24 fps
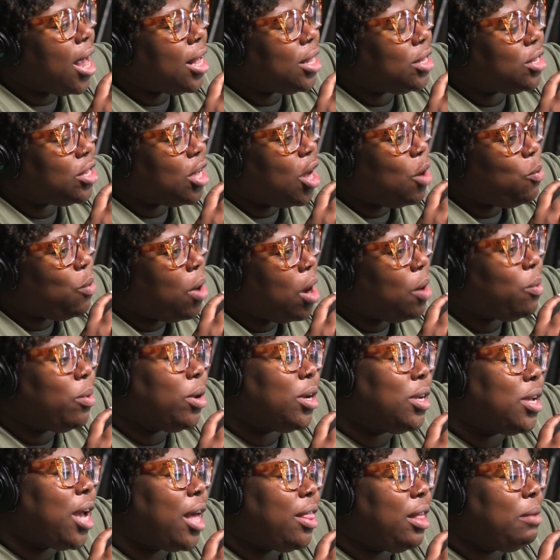And so what
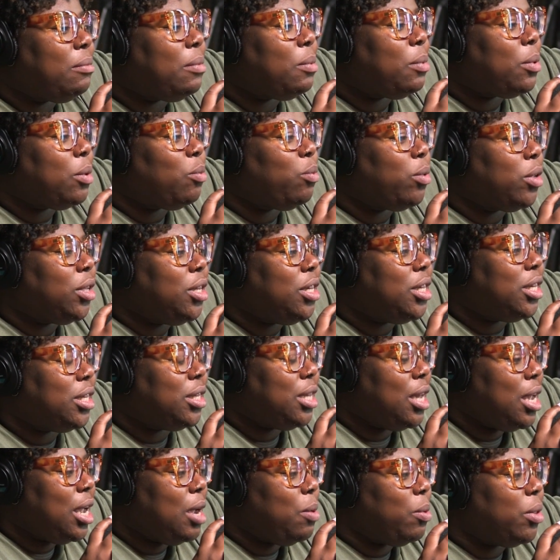we're, I think what we're really
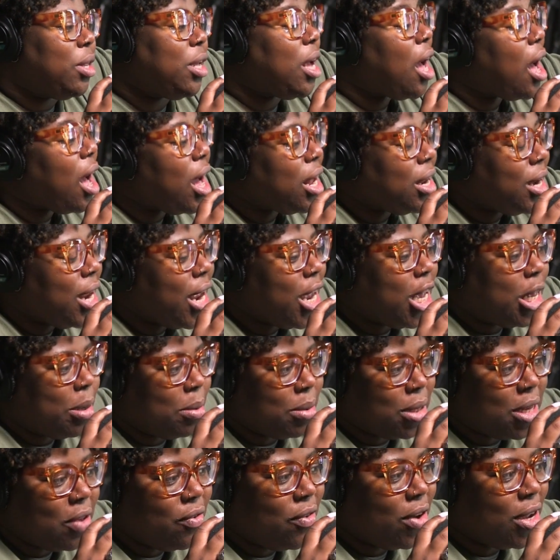seeing with Kanye
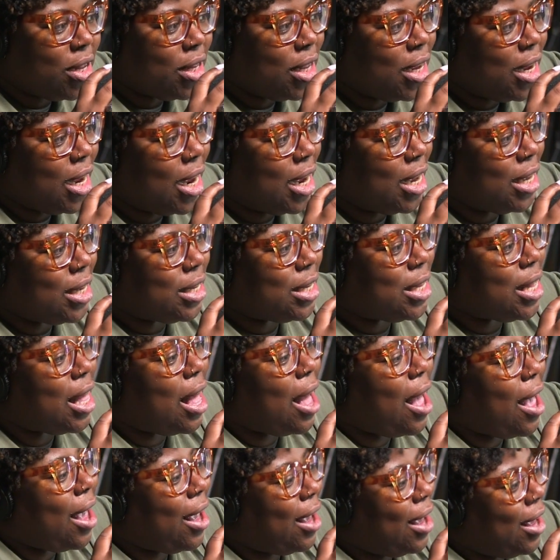specifically is
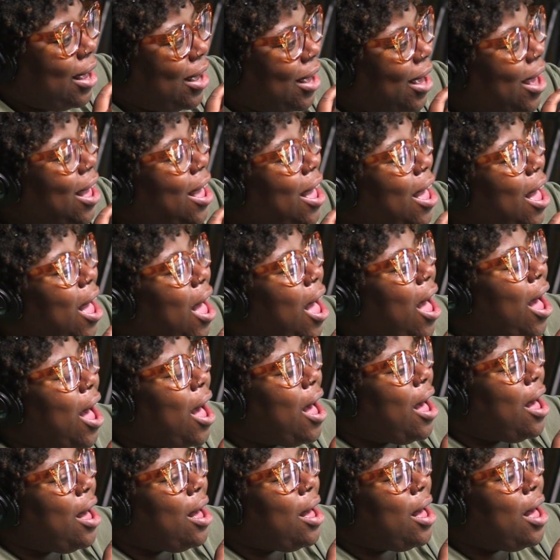like,
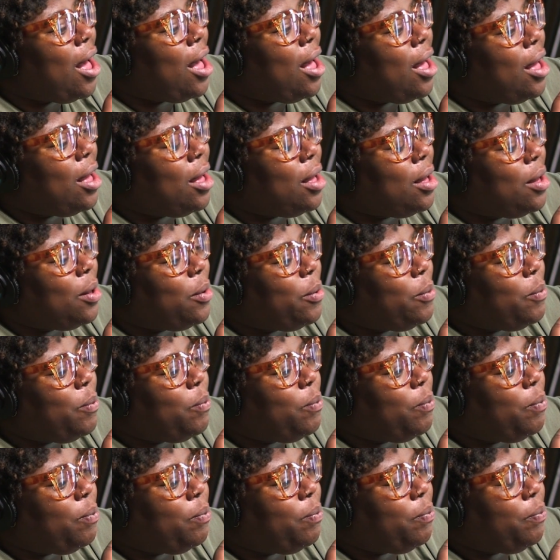
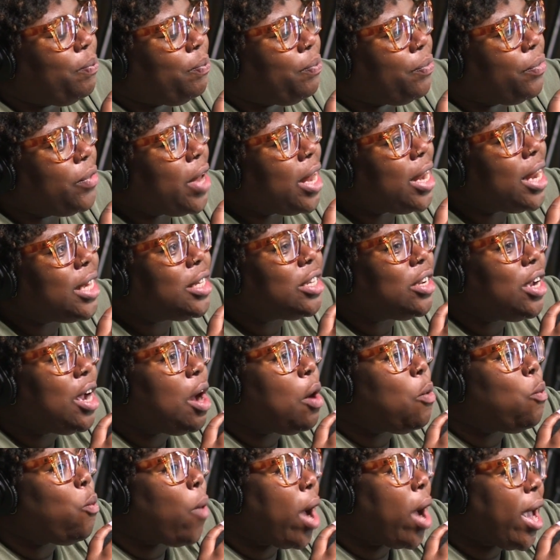not necessarily
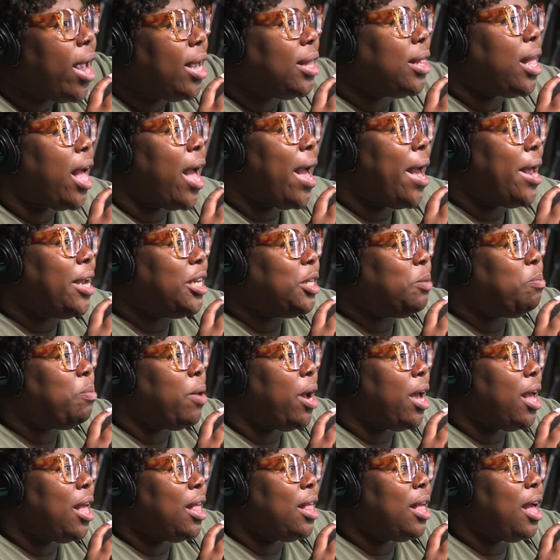a white lash,
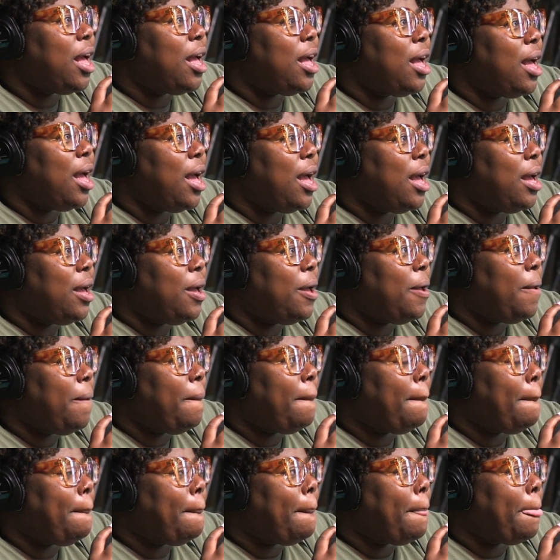but
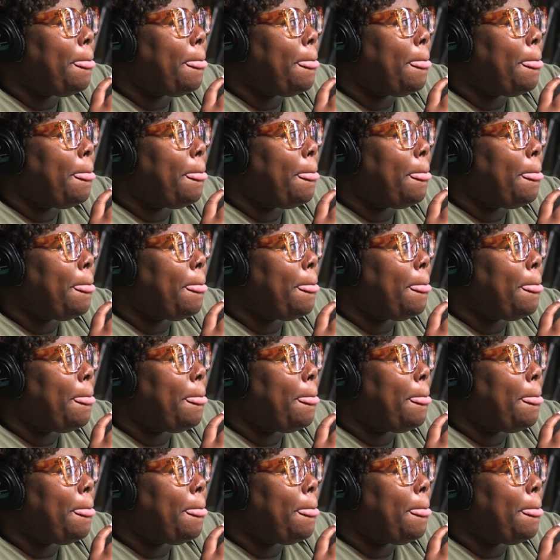I